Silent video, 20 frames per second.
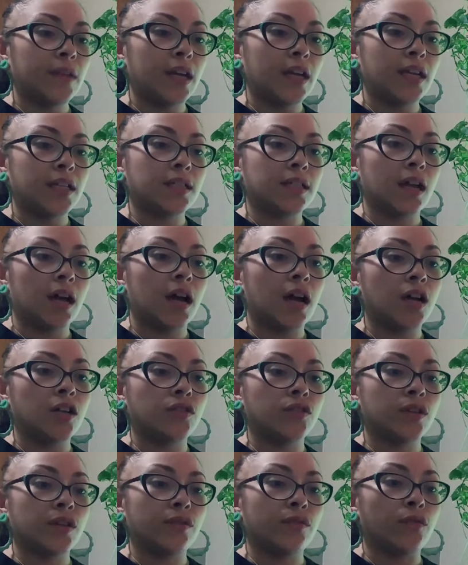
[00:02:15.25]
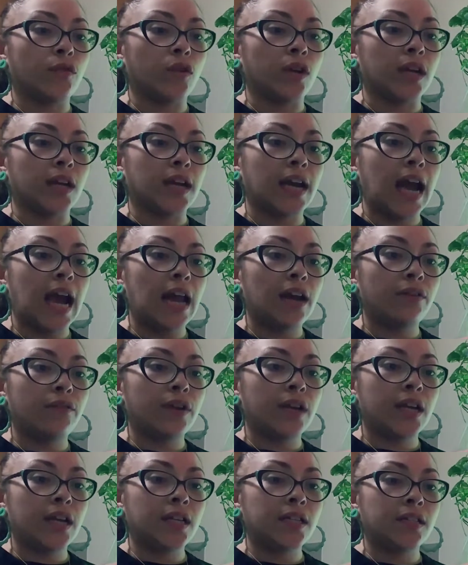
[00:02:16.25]
It's 140
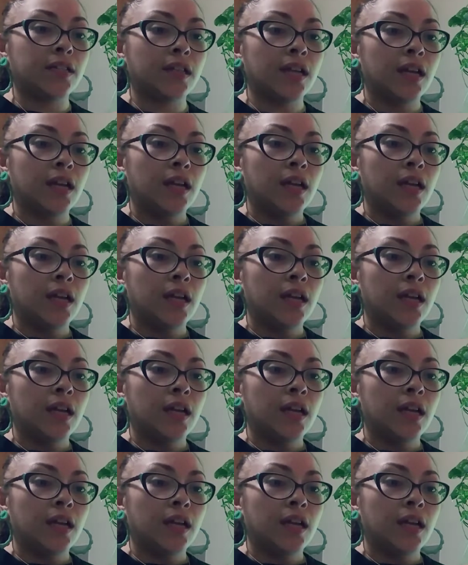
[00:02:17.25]
calories.